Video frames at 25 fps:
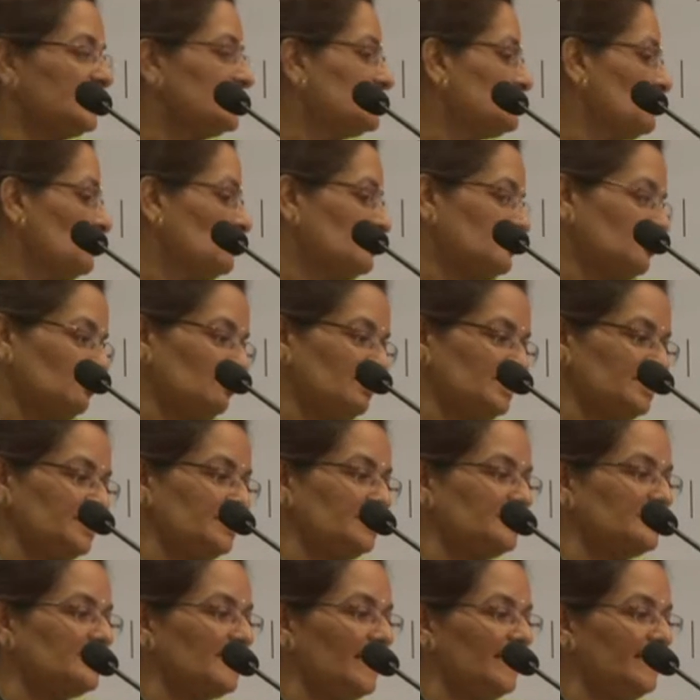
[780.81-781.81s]
This also was
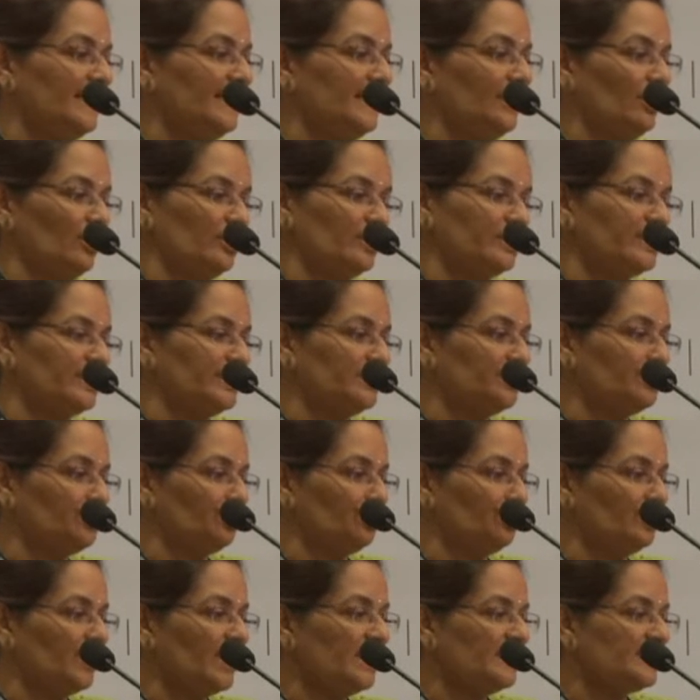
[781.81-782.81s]
a slide you already
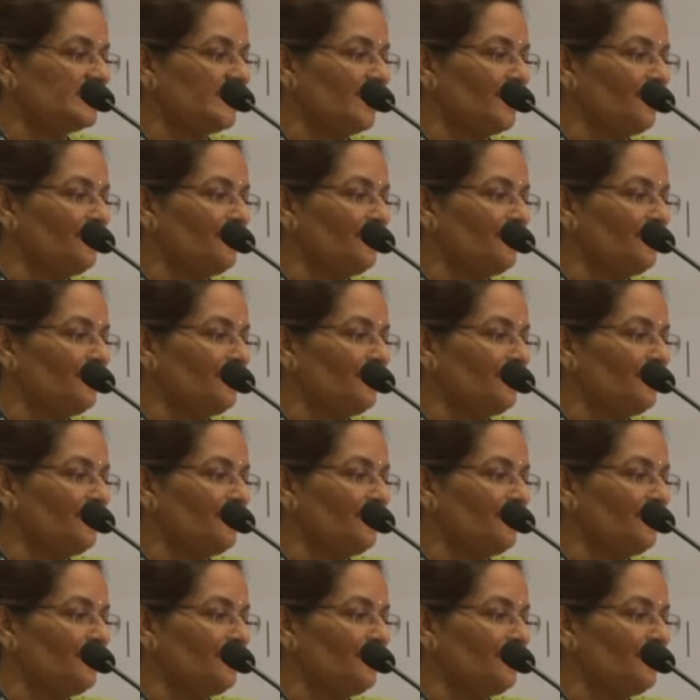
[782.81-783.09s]
showed us.